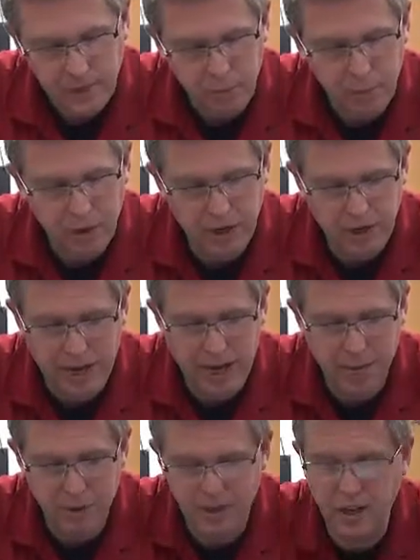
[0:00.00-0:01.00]
pretty high
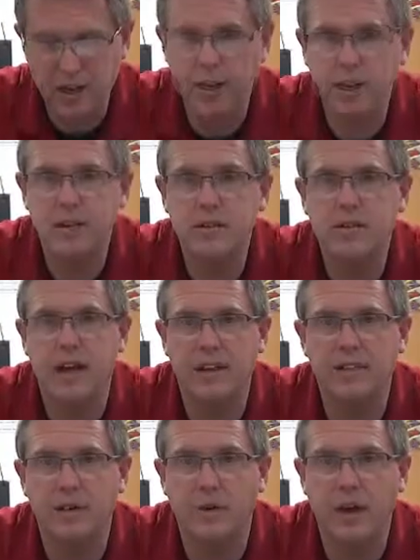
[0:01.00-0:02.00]
percent errors.
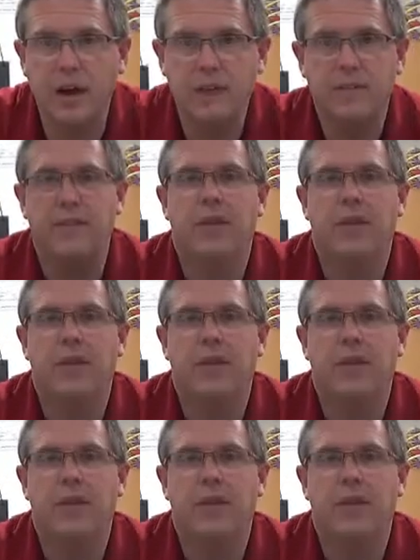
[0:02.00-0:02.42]
That's okay.